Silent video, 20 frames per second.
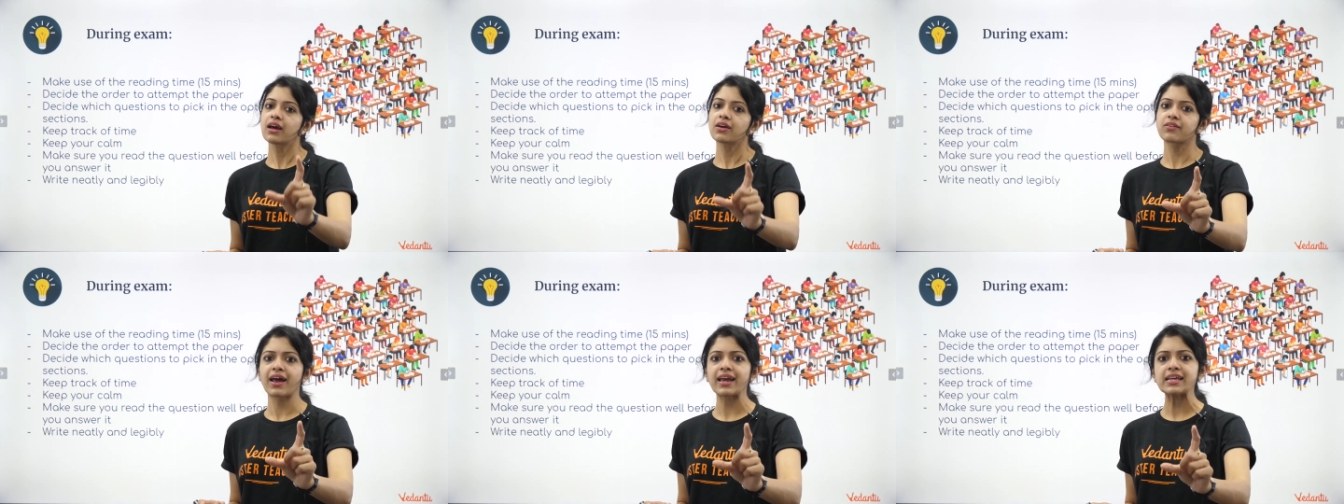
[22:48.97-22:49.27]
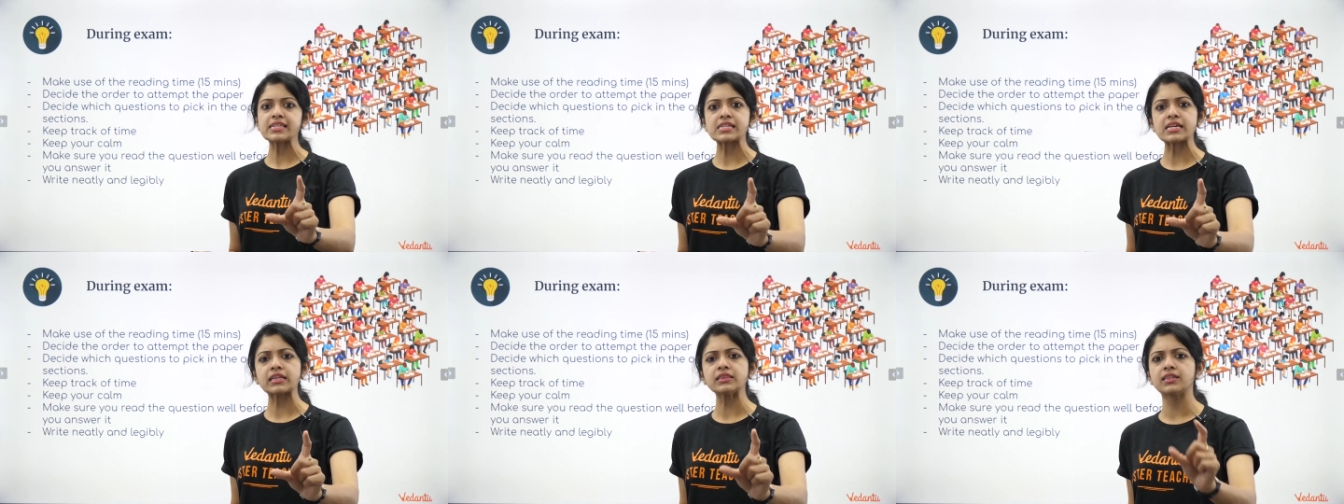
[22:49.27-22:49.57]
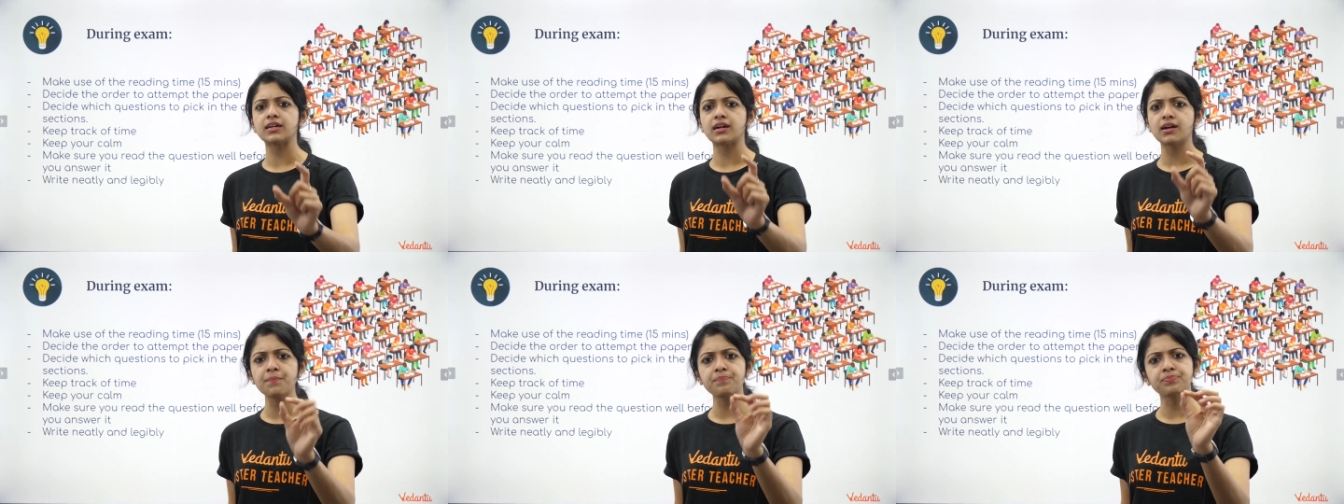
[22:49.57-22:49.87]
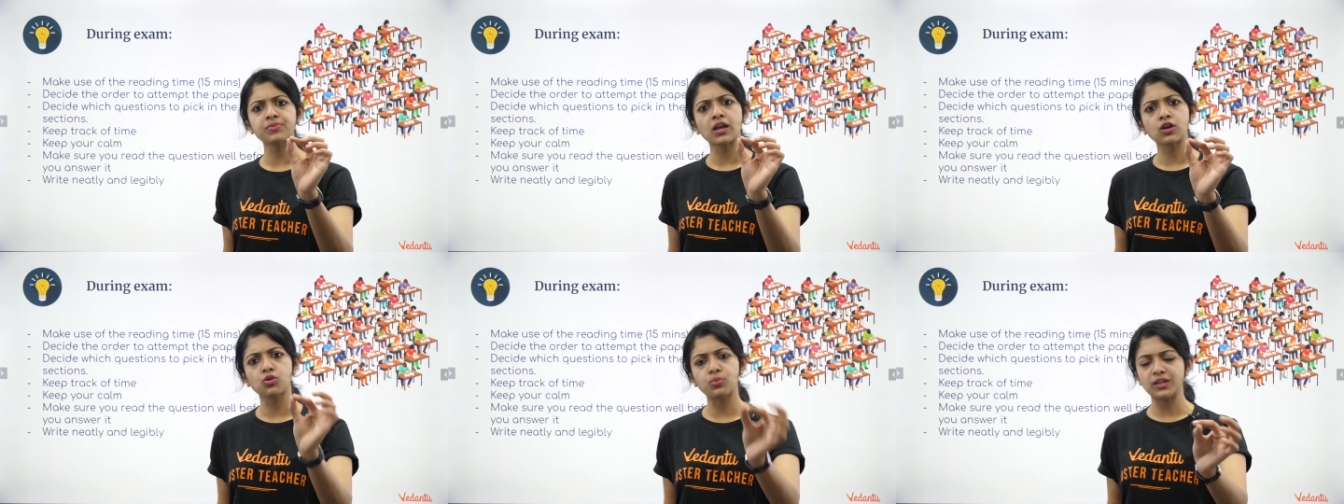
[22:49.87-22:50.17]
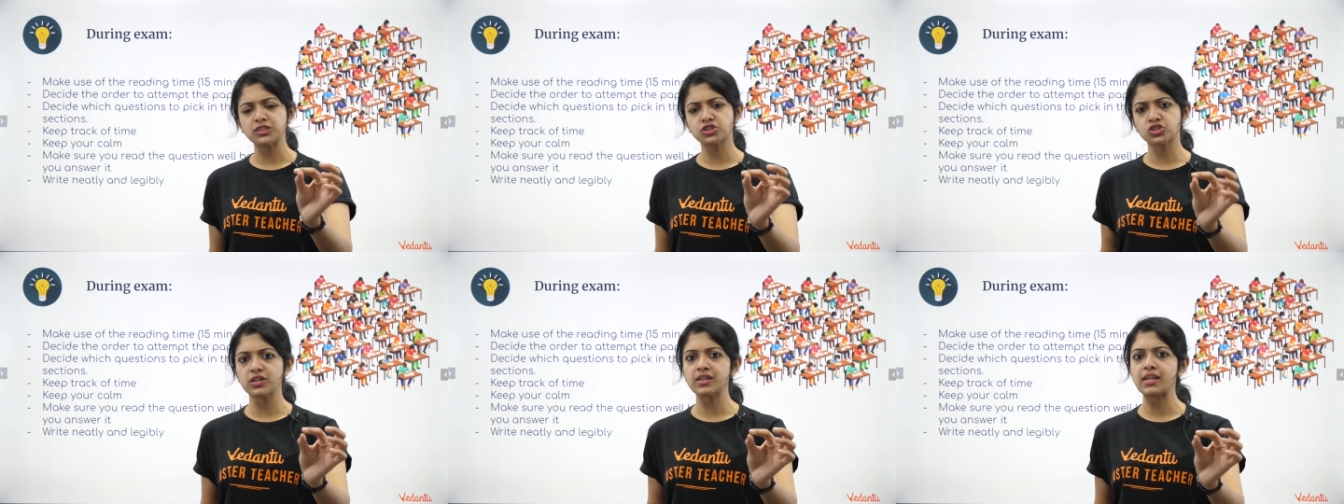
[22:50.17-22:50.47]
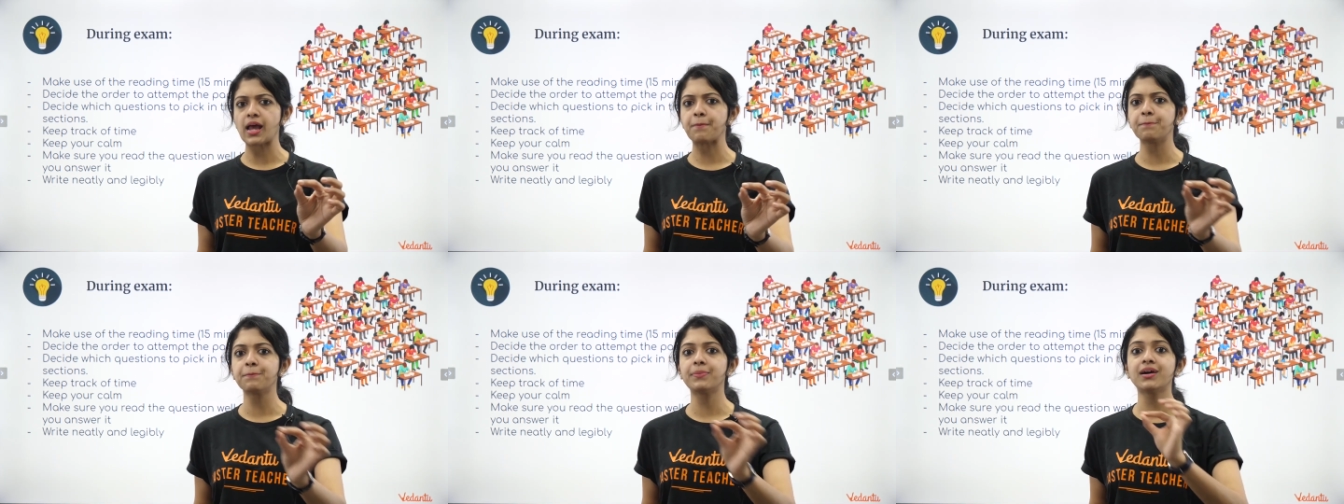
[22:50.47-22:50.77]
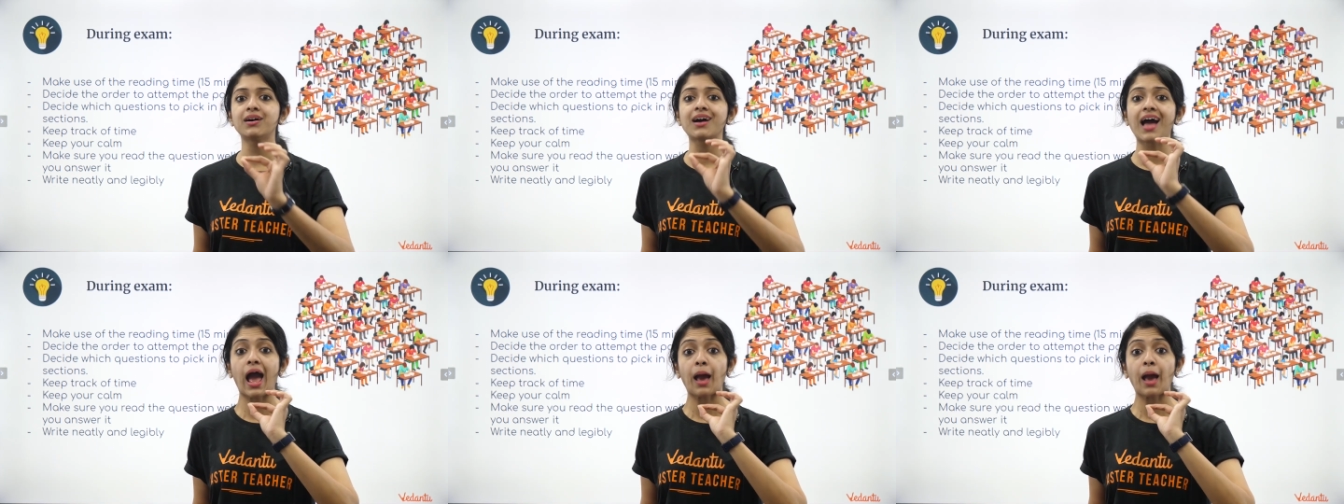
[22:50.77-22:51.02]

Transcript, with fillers: writing the question number